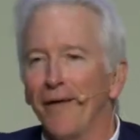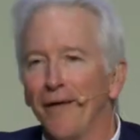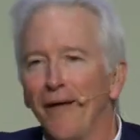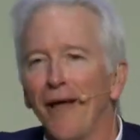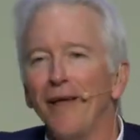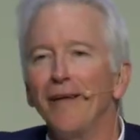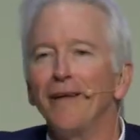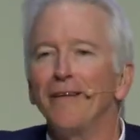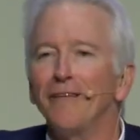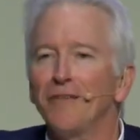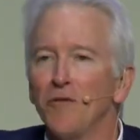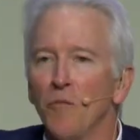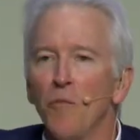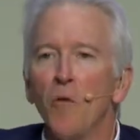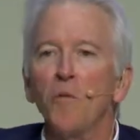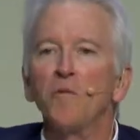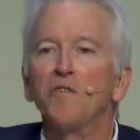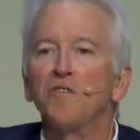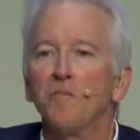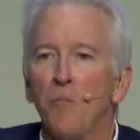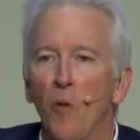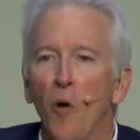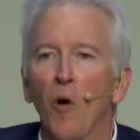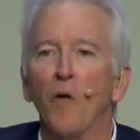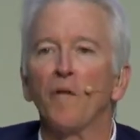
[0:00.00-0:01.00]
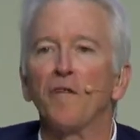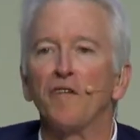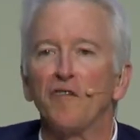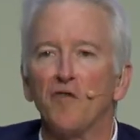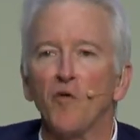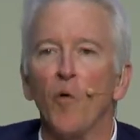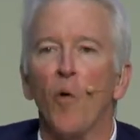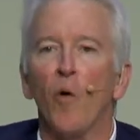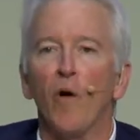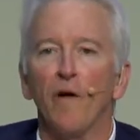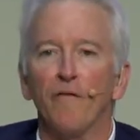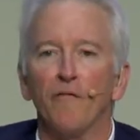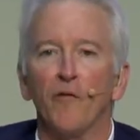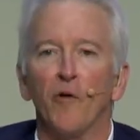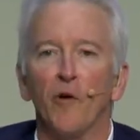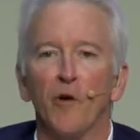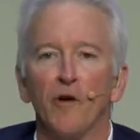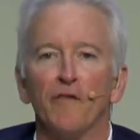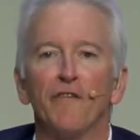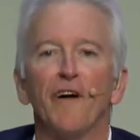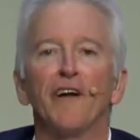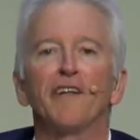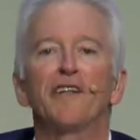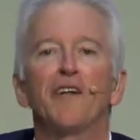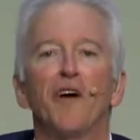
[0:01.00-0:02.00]
I won't spoil the story for you
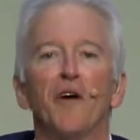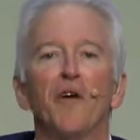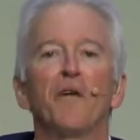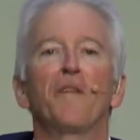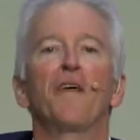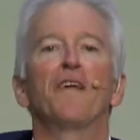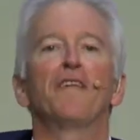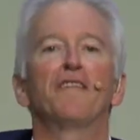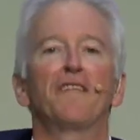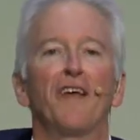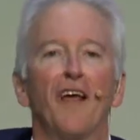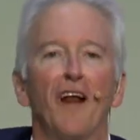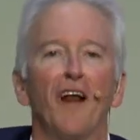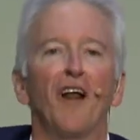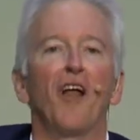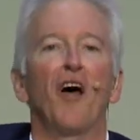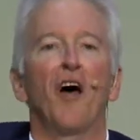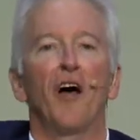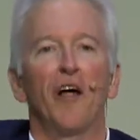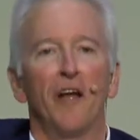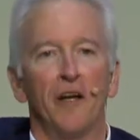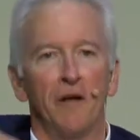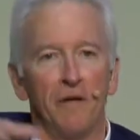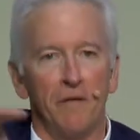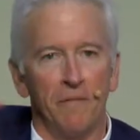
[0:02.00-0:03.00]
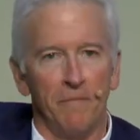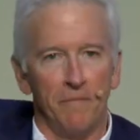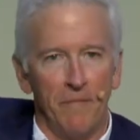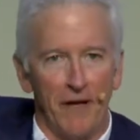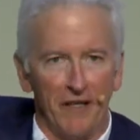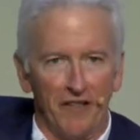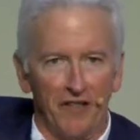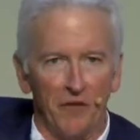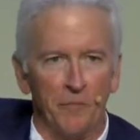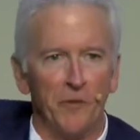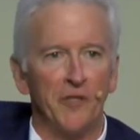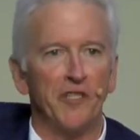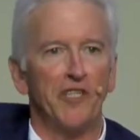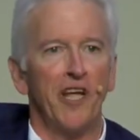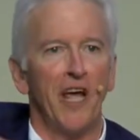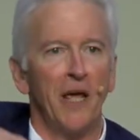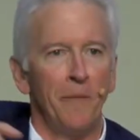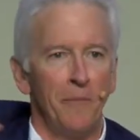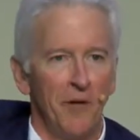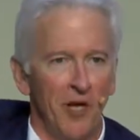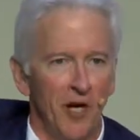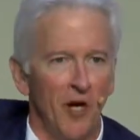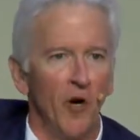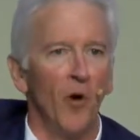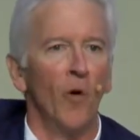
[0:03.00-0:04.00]
if I tell you they settle on
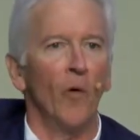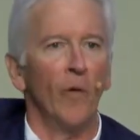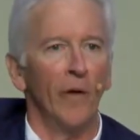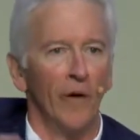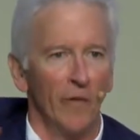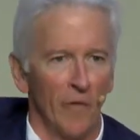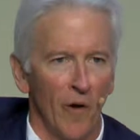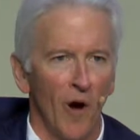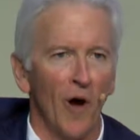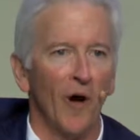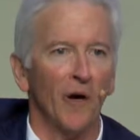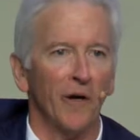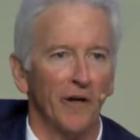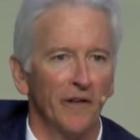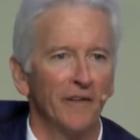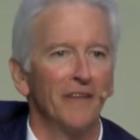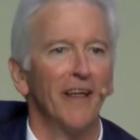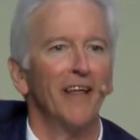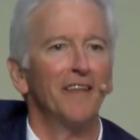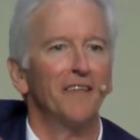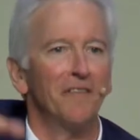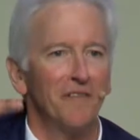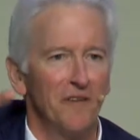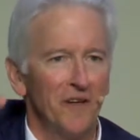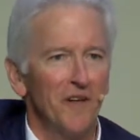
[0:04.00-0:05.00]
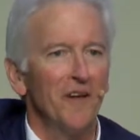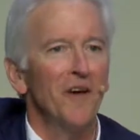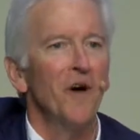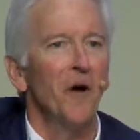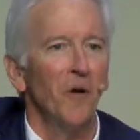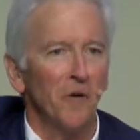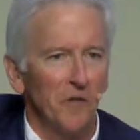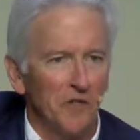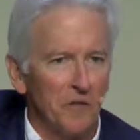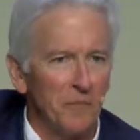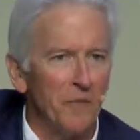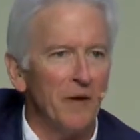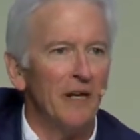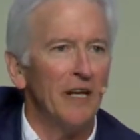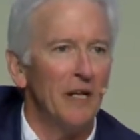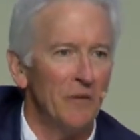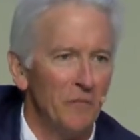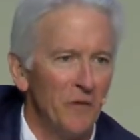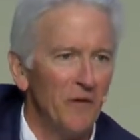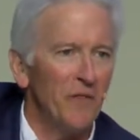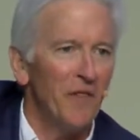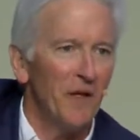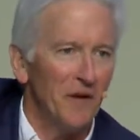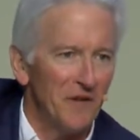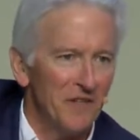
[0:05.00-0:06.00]
Mesopotamia or Iraq. That's ultimately
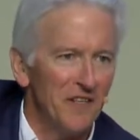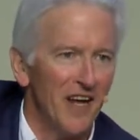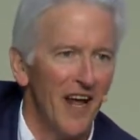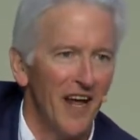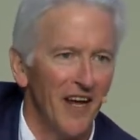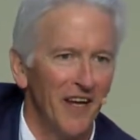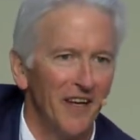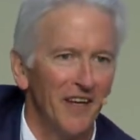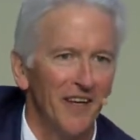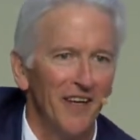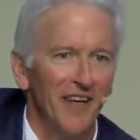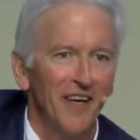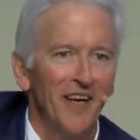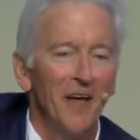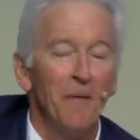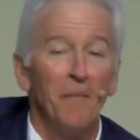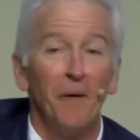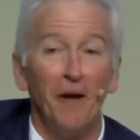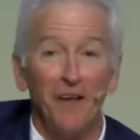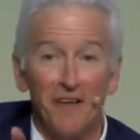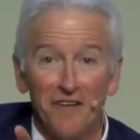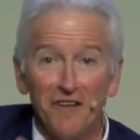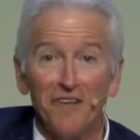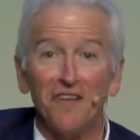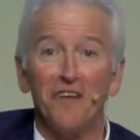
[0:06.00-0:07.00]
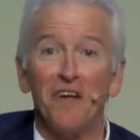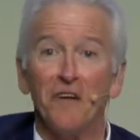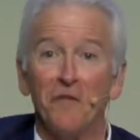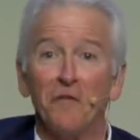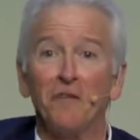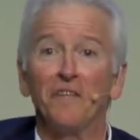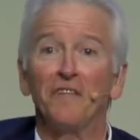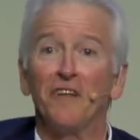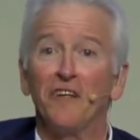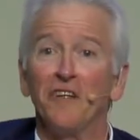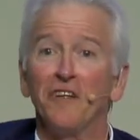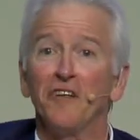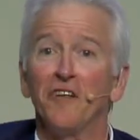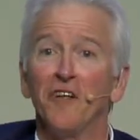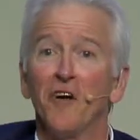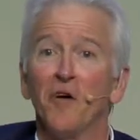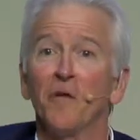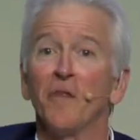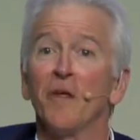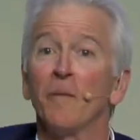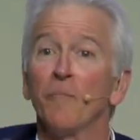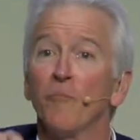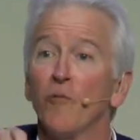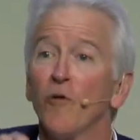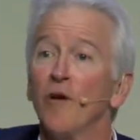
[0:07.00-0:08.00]
what they'll take. But it's just interesting to know
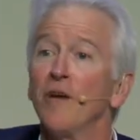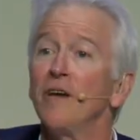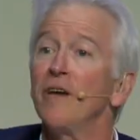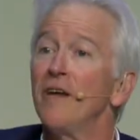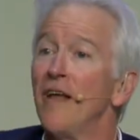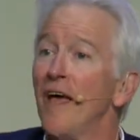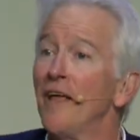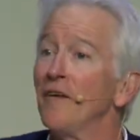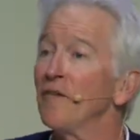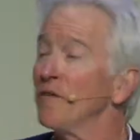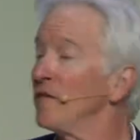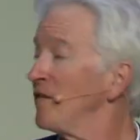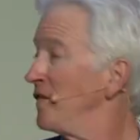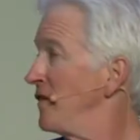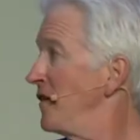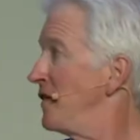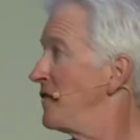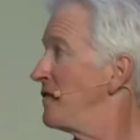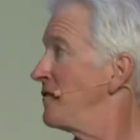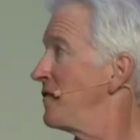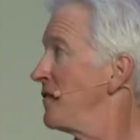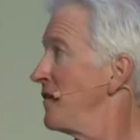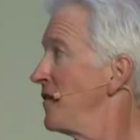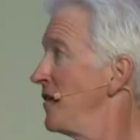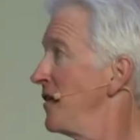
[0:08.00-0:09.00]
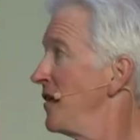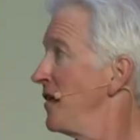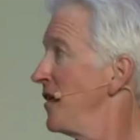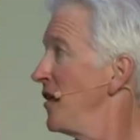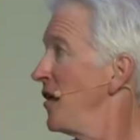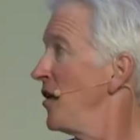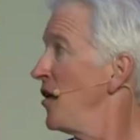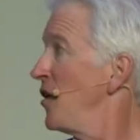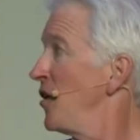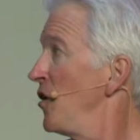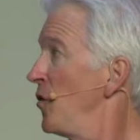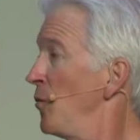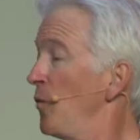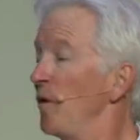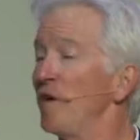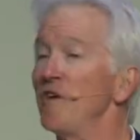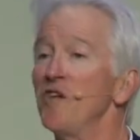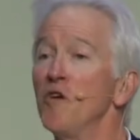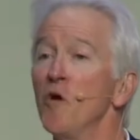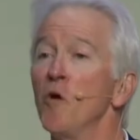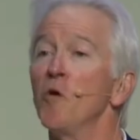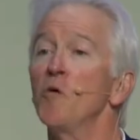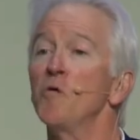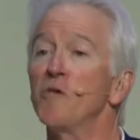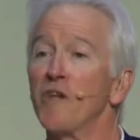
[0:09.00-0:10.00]
that Britain enters this with
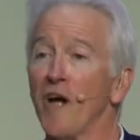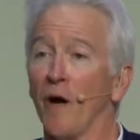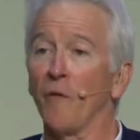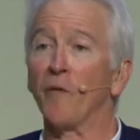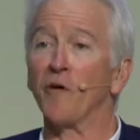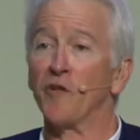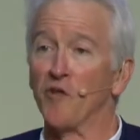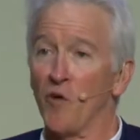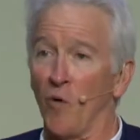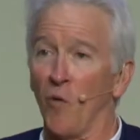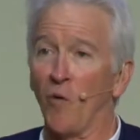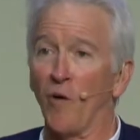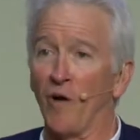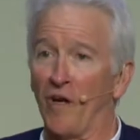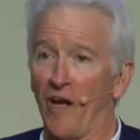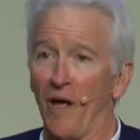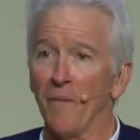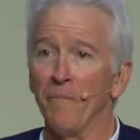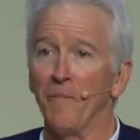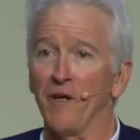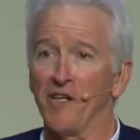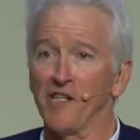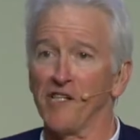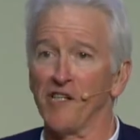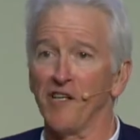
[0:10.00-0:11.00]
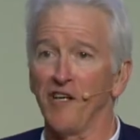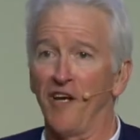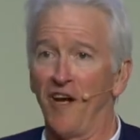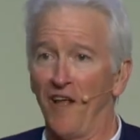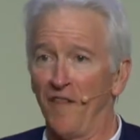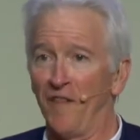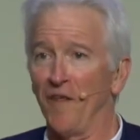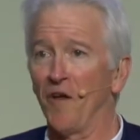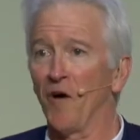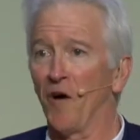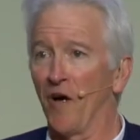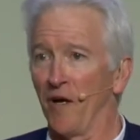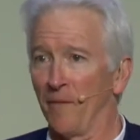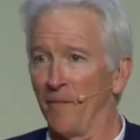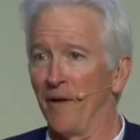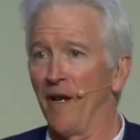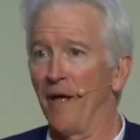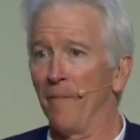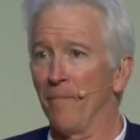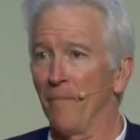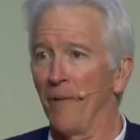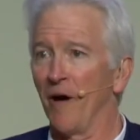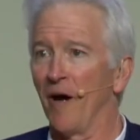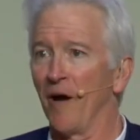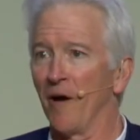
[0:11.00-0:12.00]
no territorial ambition in the Ottoman
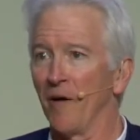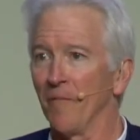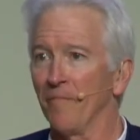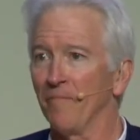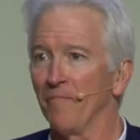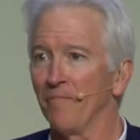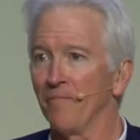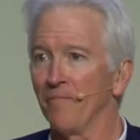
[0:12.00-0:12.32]
Empire.